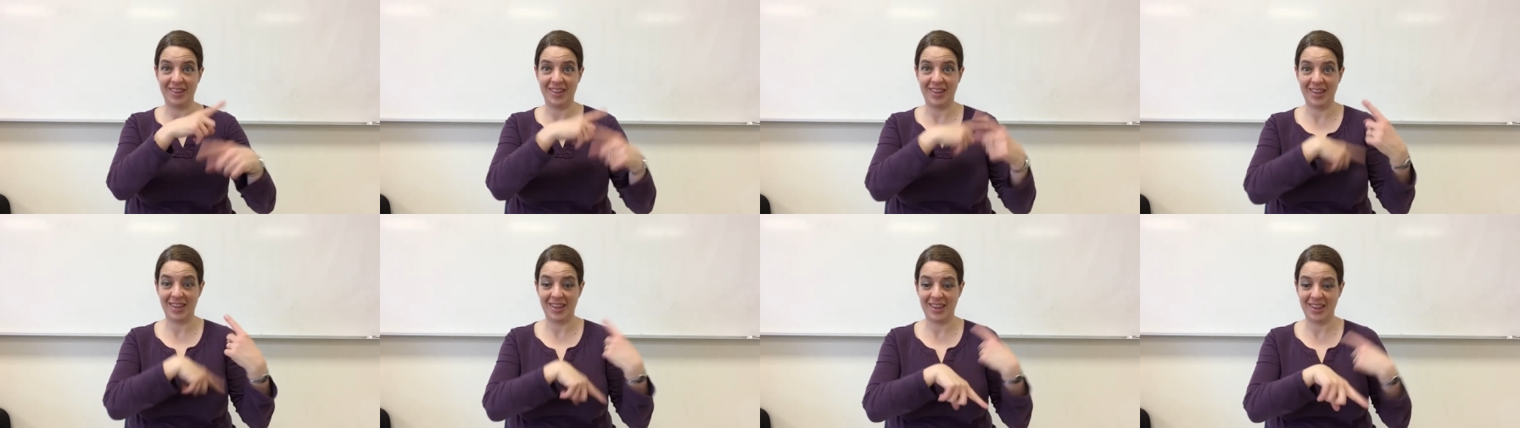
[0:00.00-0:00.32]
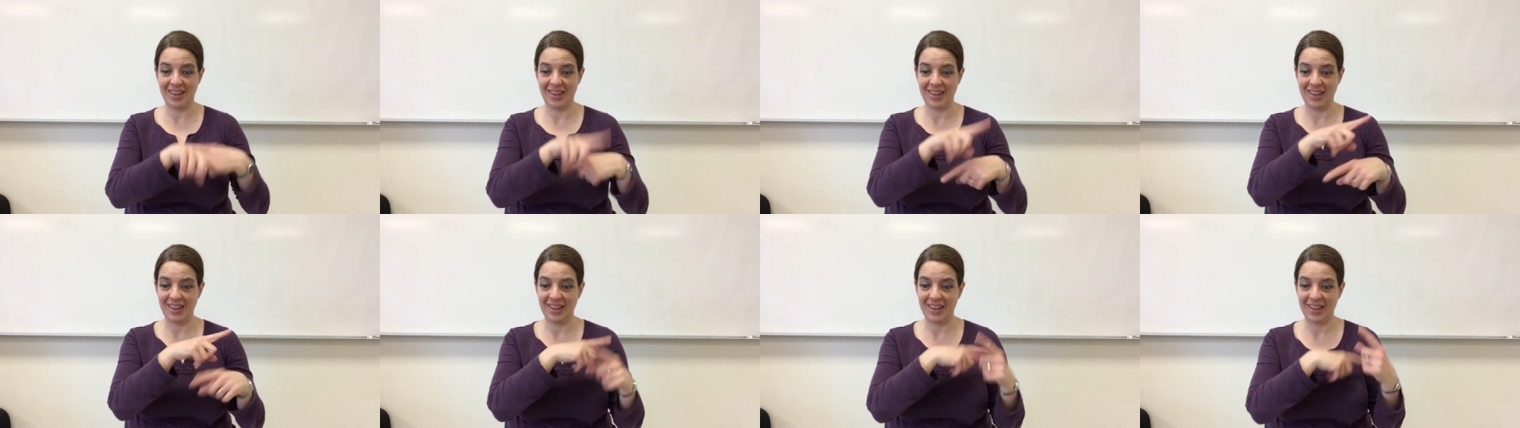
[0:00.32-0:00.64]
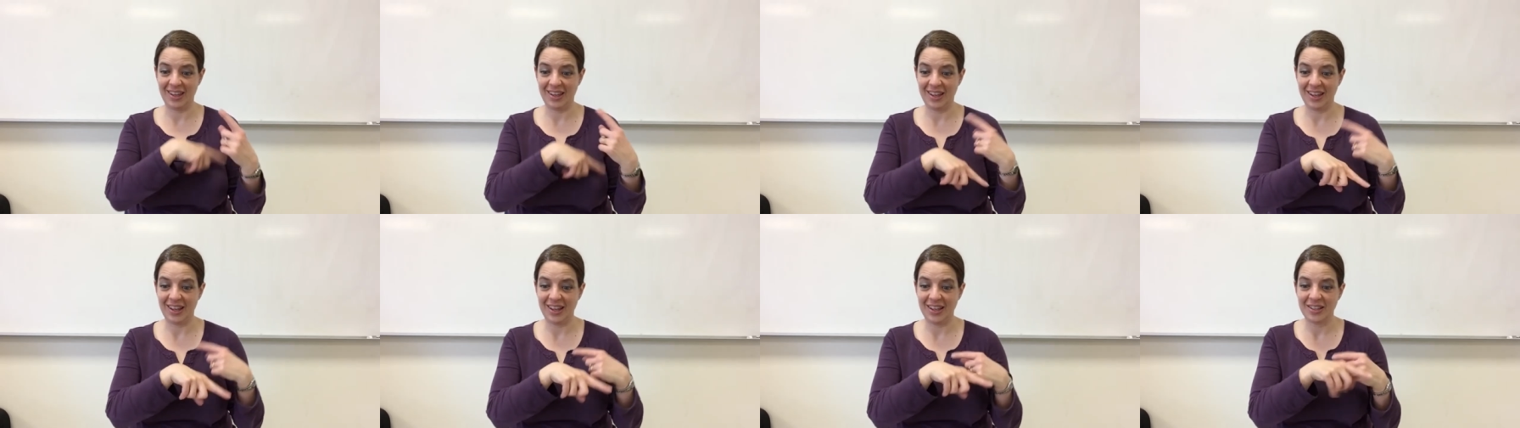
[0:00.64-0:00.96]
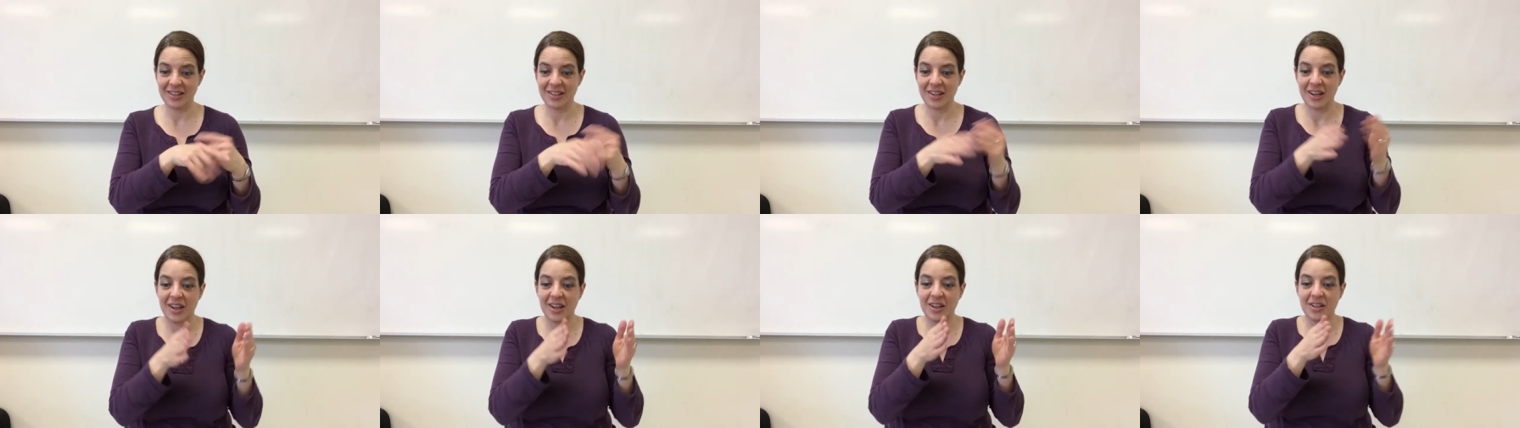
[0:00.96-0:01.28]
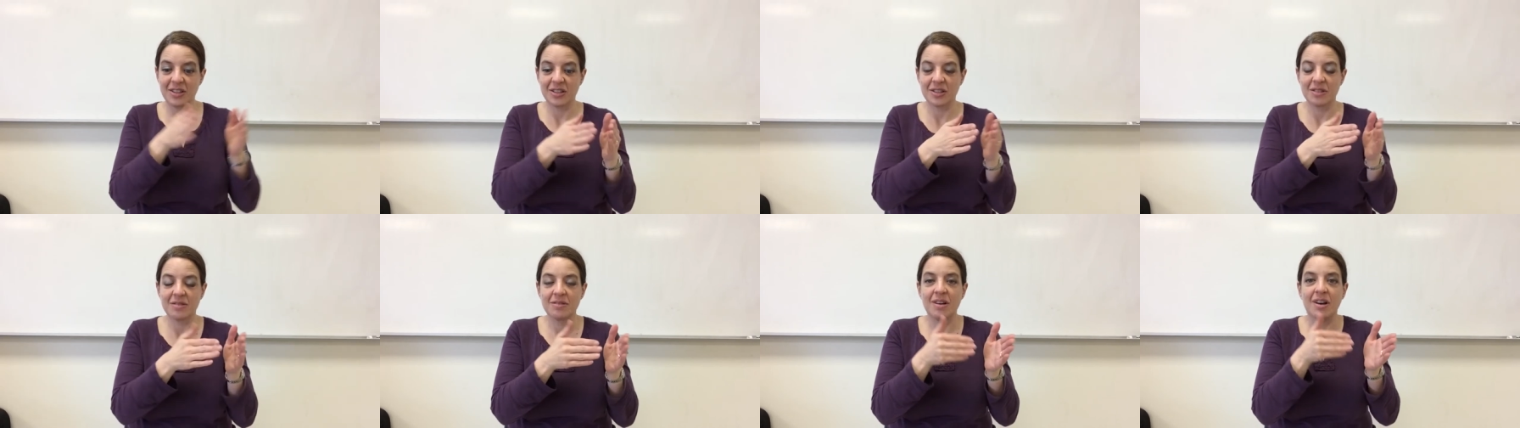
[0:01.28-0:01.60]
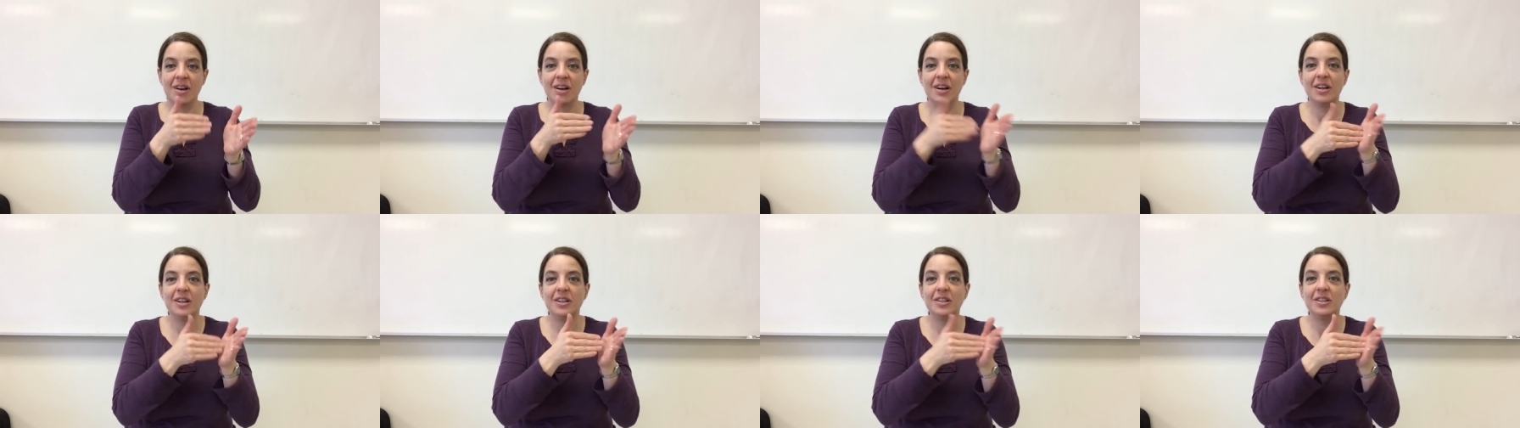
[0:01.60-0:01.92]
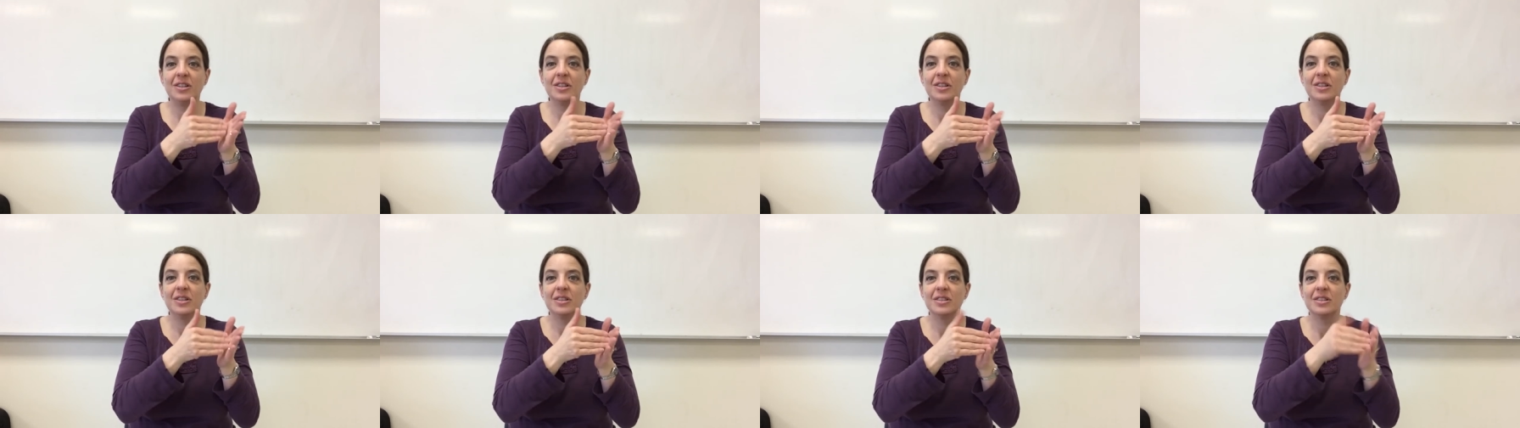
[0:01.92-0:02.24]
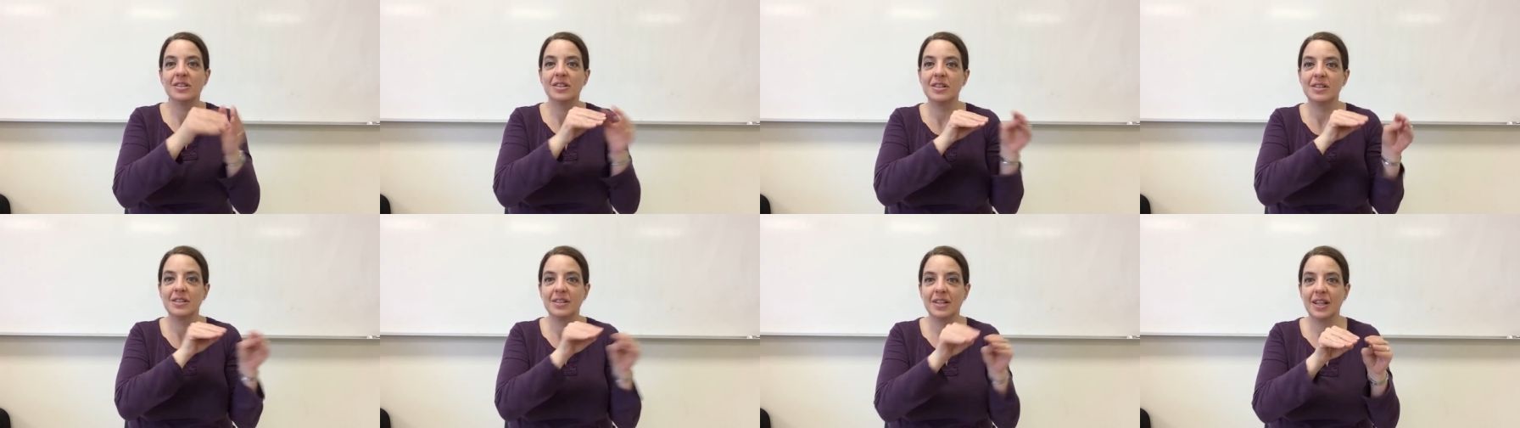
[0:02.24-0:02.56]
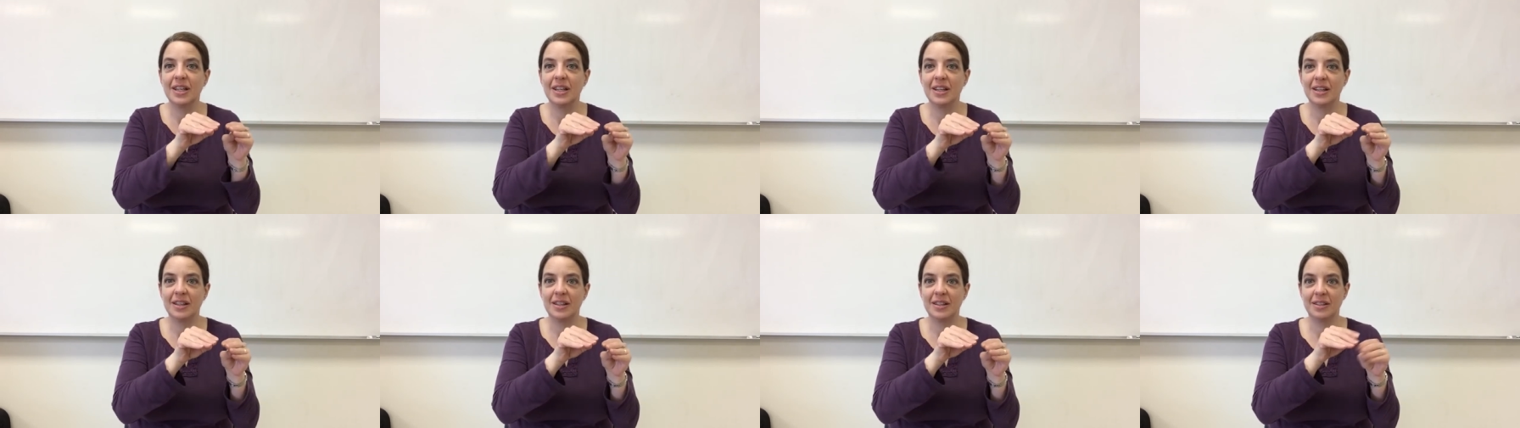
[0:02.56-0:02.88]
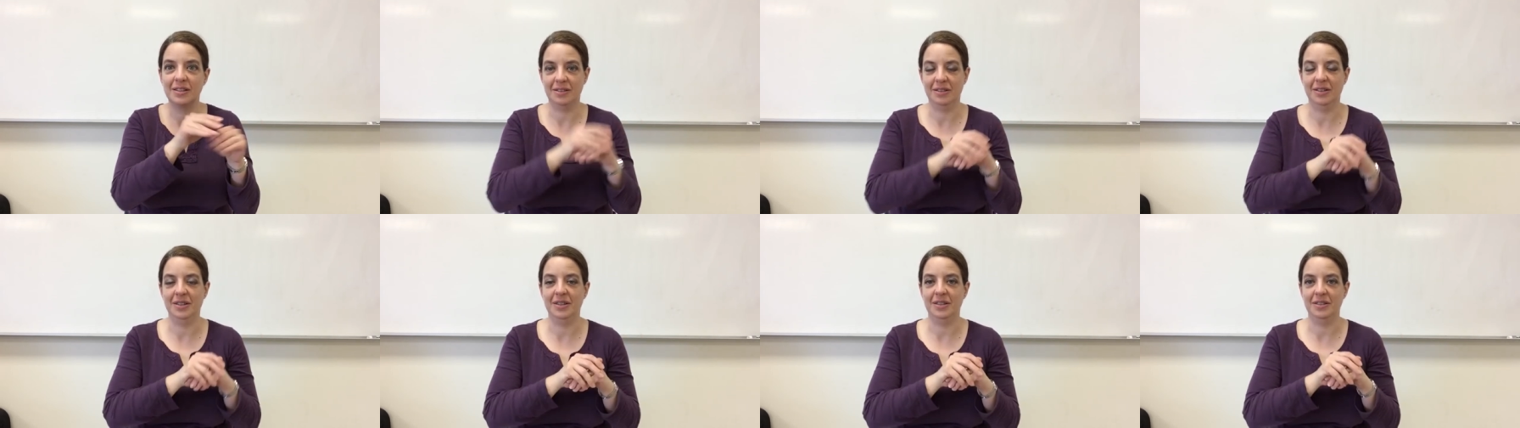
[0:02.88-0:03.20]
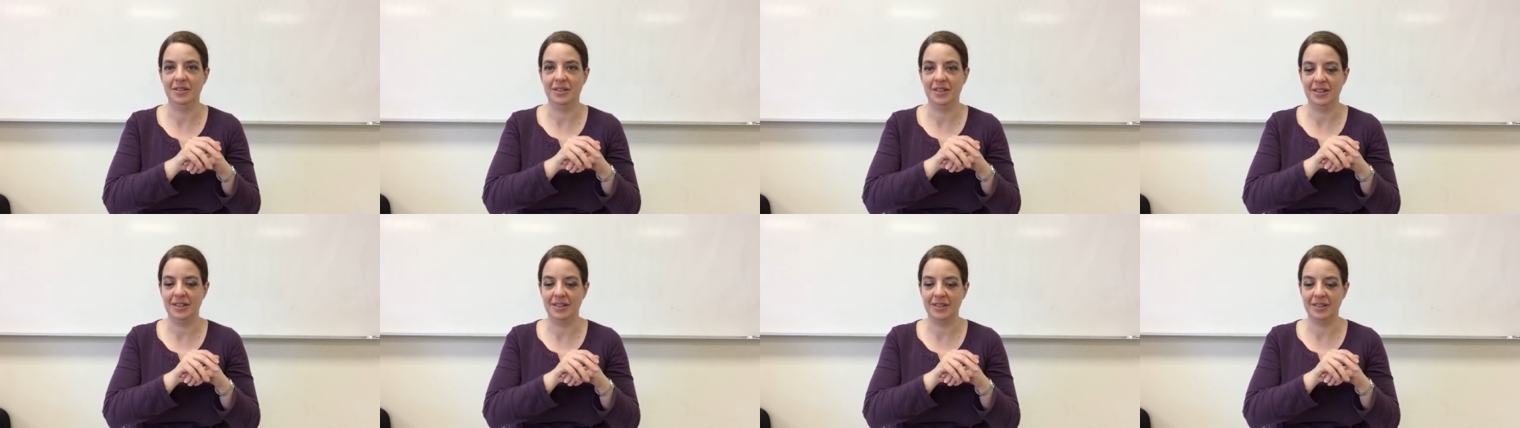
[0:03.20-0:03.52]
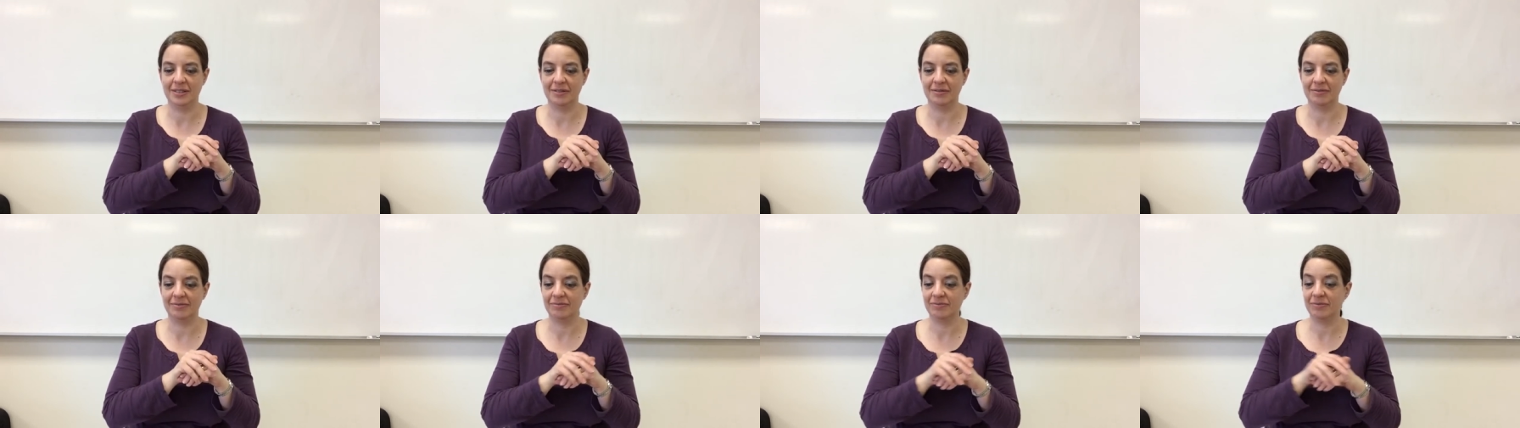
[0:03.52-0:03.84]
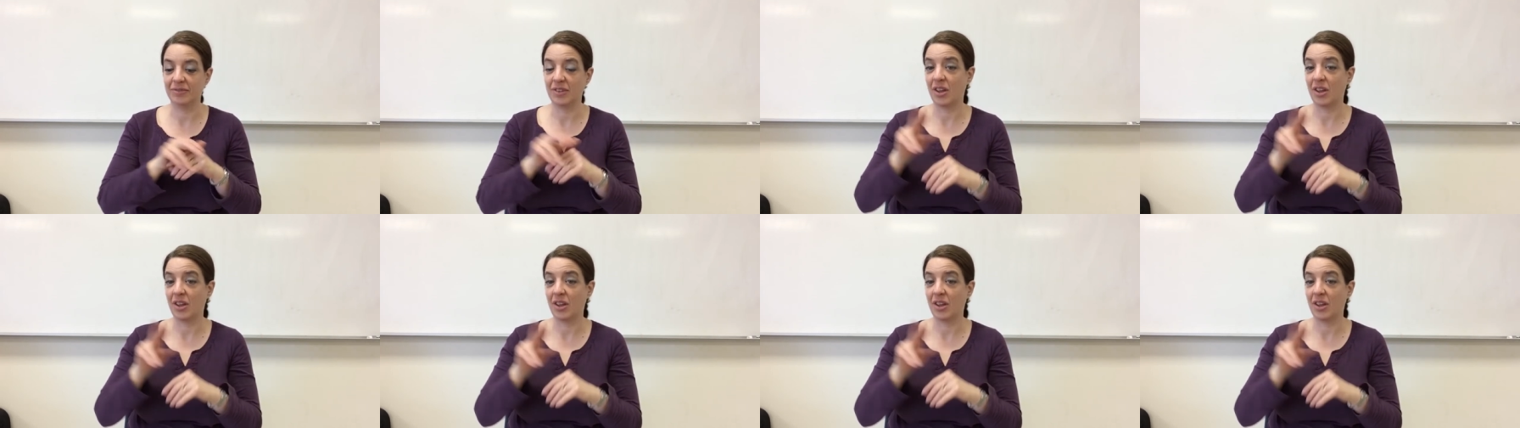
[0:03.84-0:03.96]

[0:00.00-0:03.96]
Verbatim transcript: Nouns are signed with a small repeated movement.